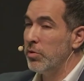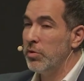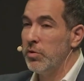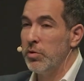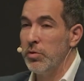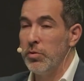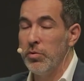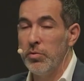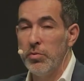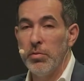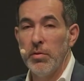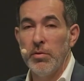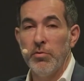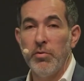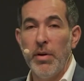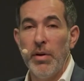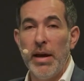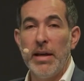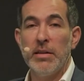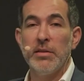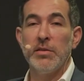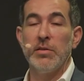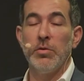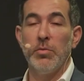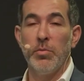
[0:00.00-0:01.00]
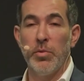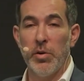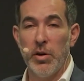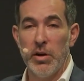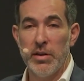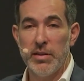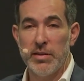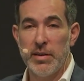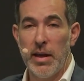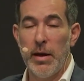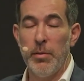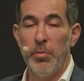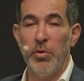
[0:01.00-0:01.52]
to ransomware and
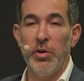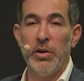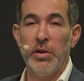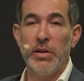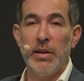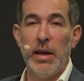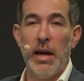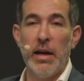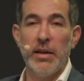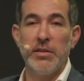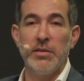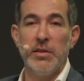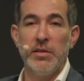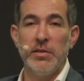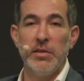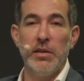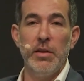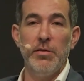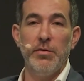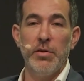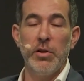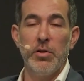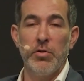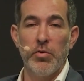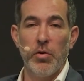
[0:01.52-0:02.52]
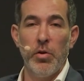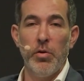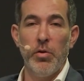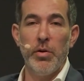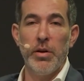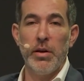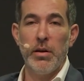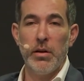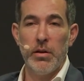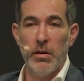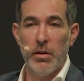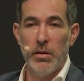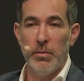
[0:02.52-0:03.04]
cyber attacks is even
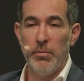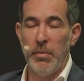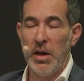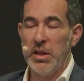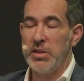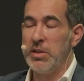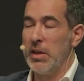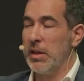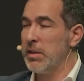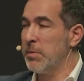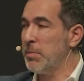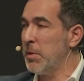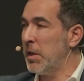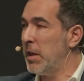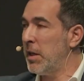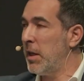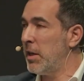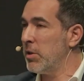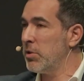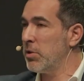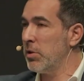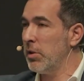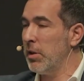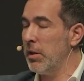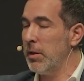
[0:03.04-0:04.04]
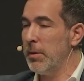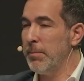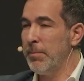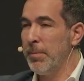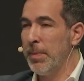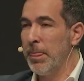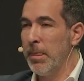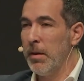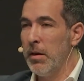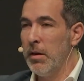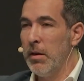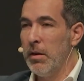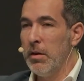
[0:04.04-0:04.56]
growing much exponentially.
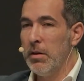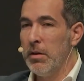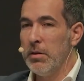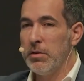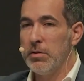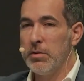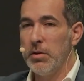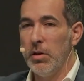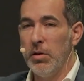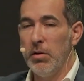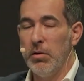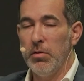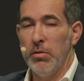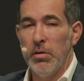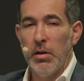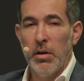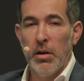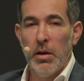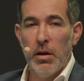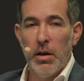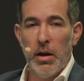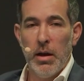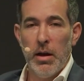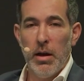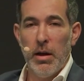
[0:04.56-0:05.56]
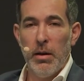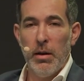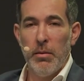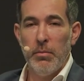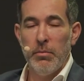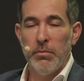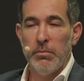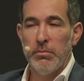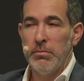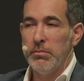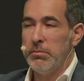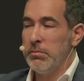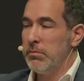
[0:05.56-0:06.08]
So
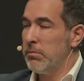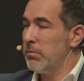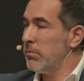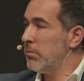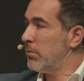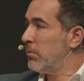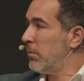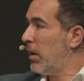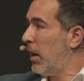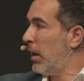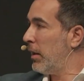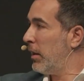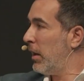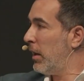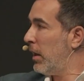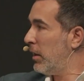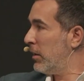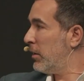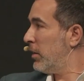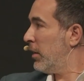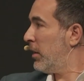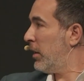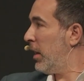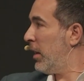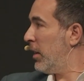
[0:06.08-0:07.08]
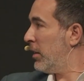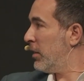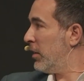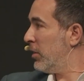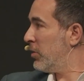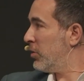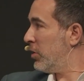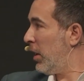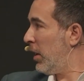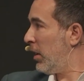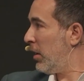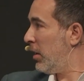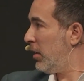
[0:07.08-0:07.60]
I'd like to thank the
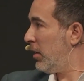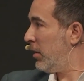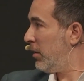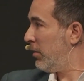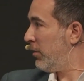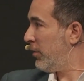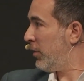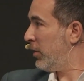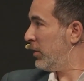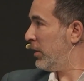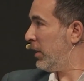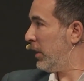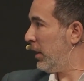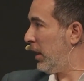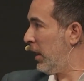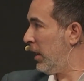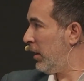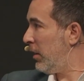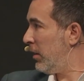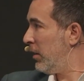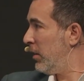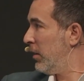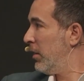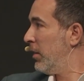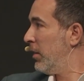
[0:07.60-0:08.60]
Czech for today.